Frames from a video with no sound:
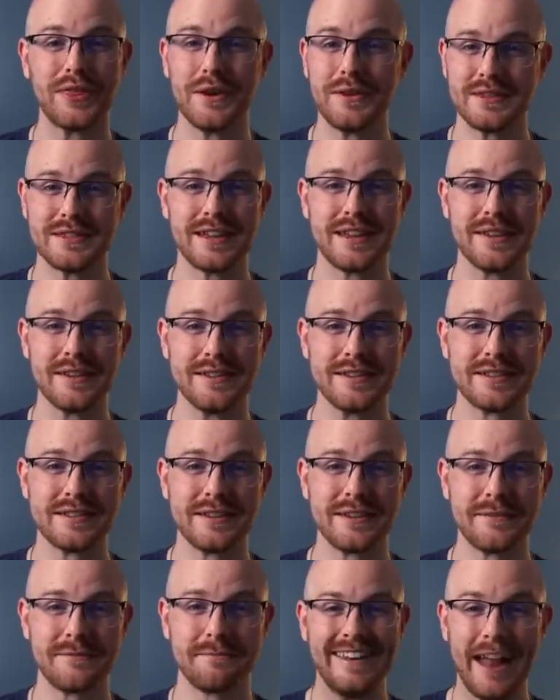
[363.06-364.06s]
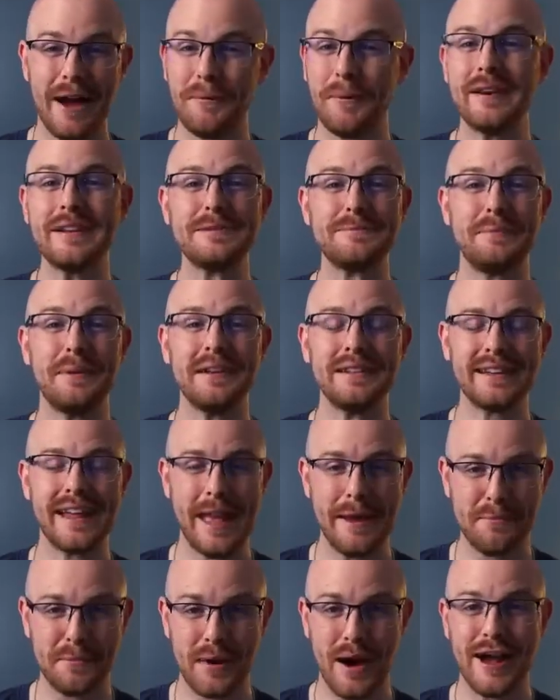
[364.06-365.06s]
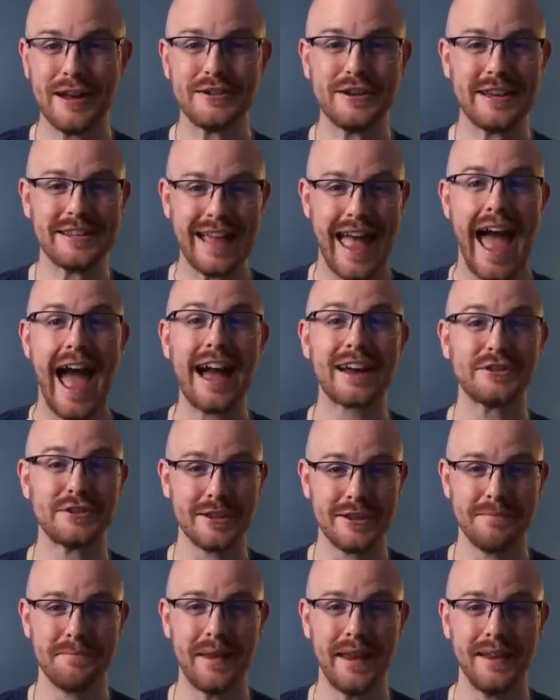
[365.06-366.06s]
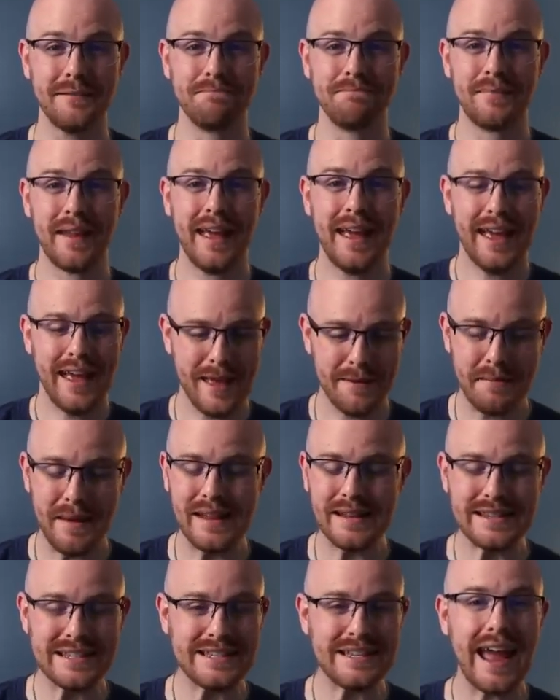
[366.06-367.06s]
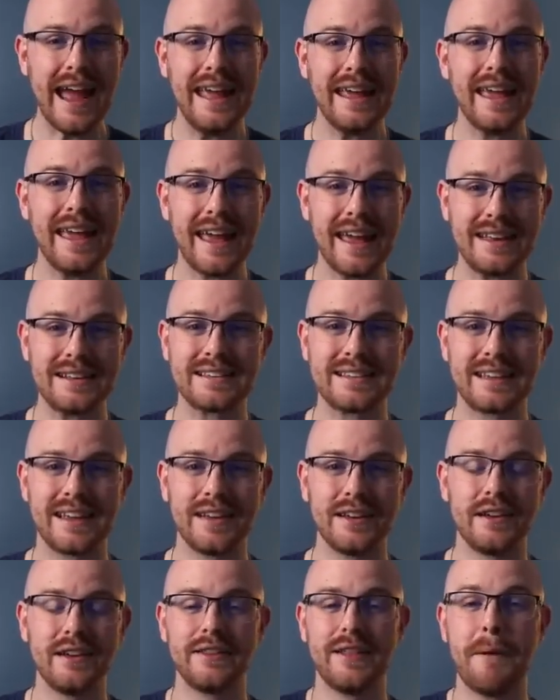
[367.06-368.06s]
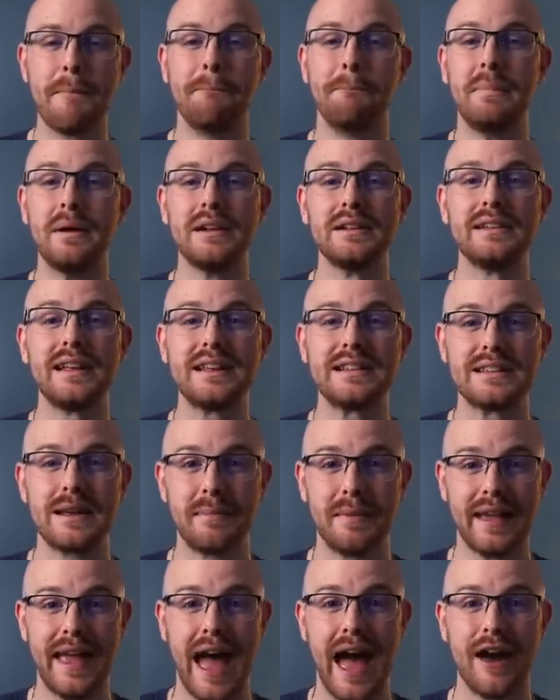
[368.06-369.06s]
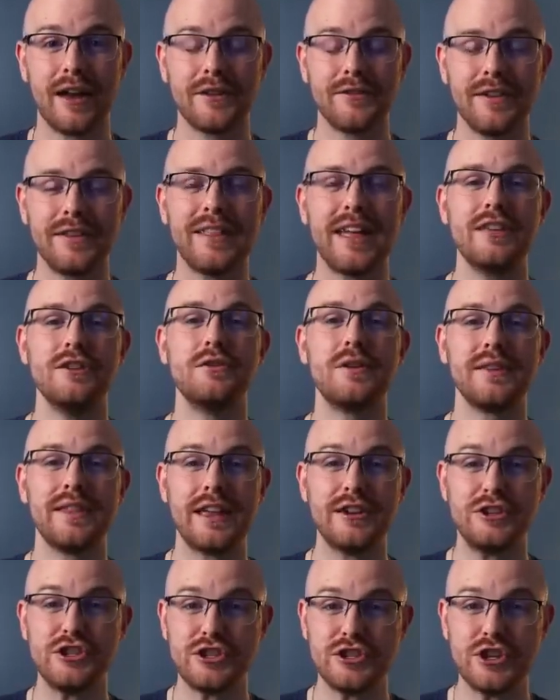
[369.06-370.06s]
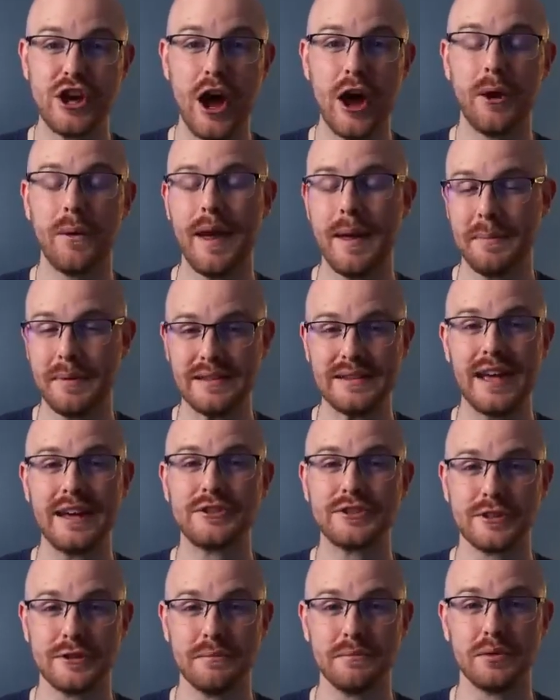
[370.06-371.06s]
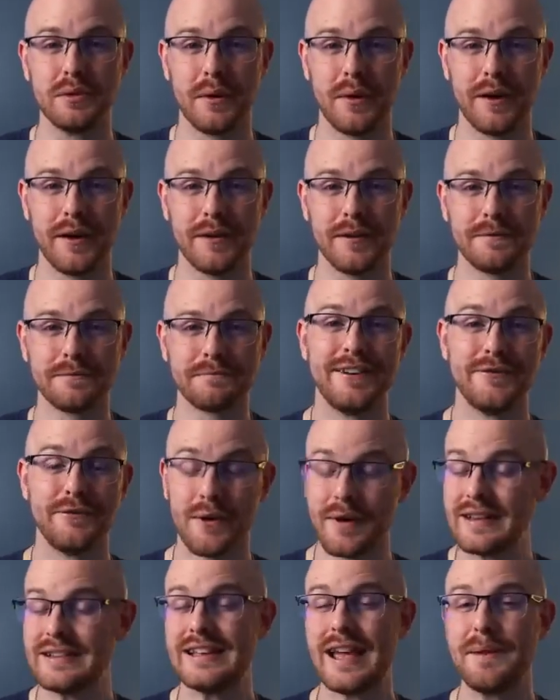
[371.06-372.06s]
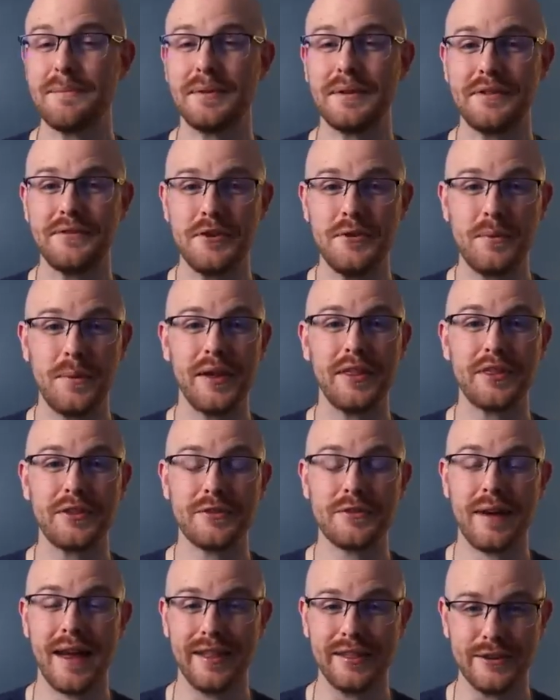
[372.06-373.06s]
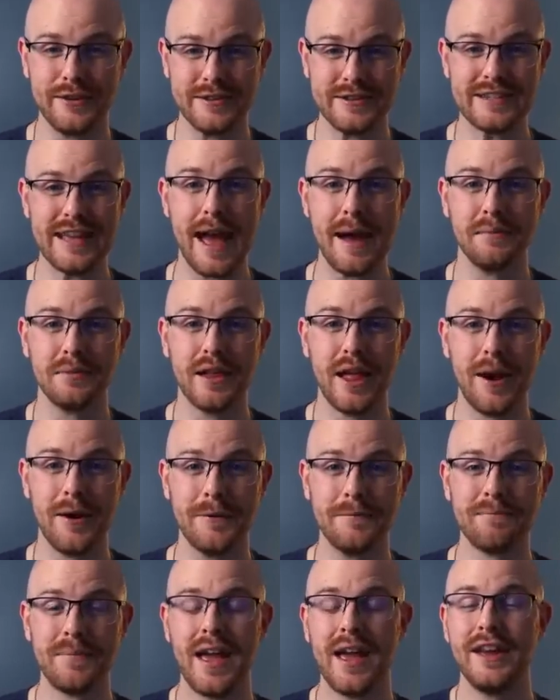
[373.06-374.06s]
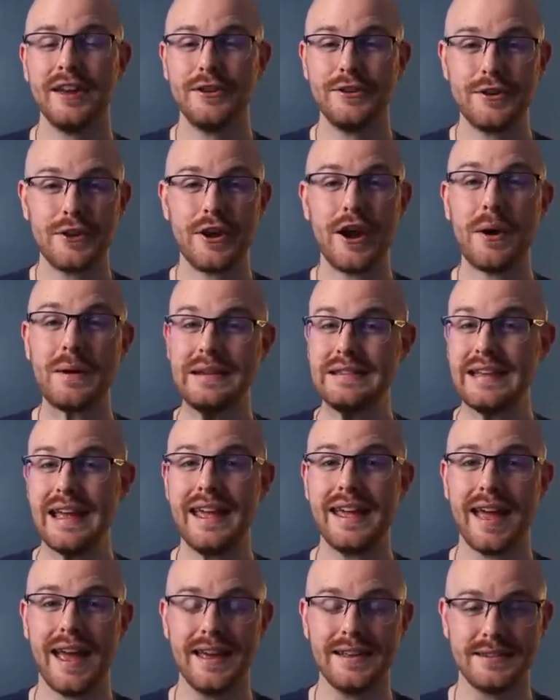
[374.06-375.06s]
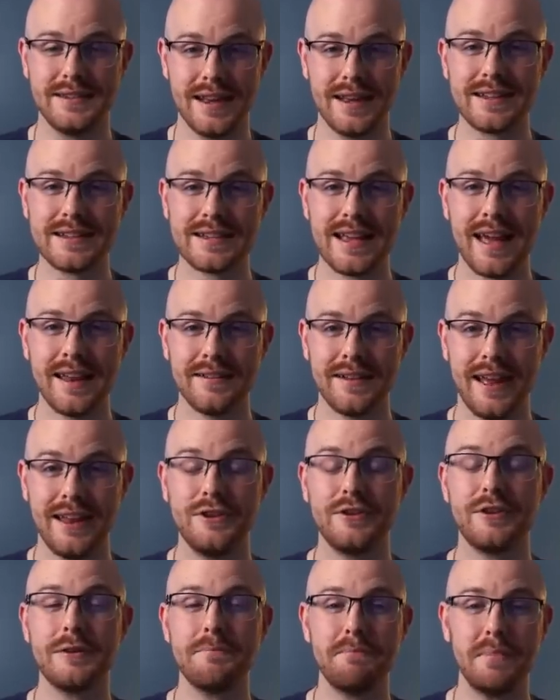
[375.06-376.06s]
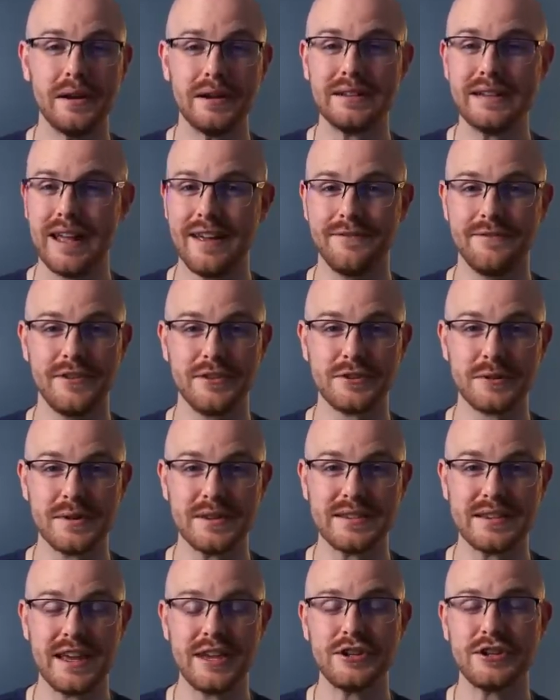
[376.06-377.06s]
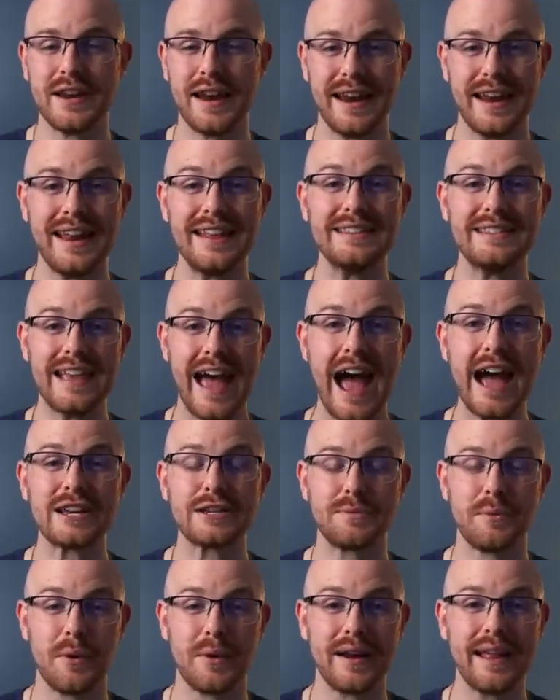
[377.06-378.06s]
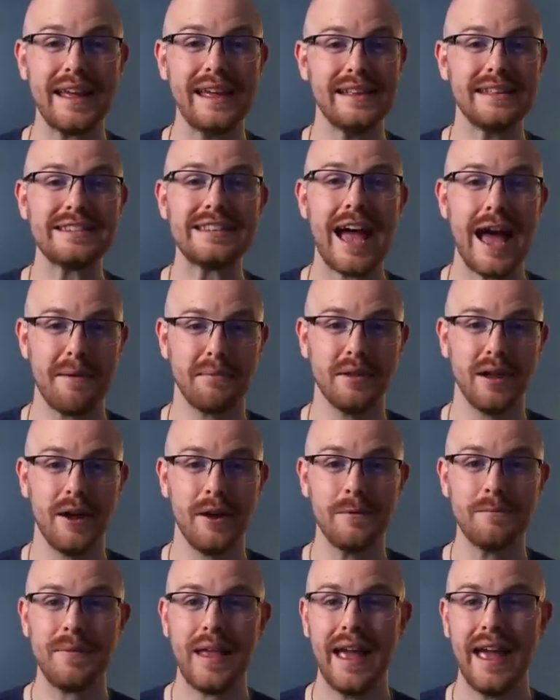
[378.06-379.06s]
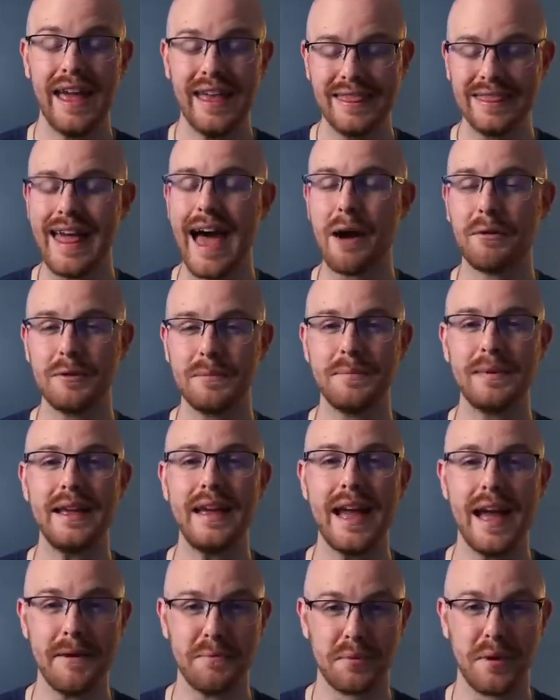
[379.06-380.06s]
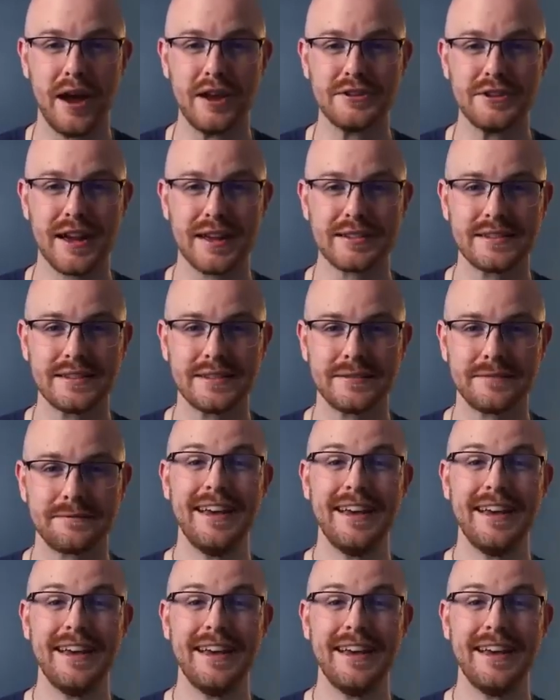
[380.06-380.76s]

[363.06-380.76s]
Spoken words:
those skills. Now, what does building a project actually mean? It means taking a skill and then building something out of it that you can then show a potential employer. For example, if you went through and learned Tableau, you could go and take a data set and you could build a visualization and a dashboard in Tableau, and that would be a project.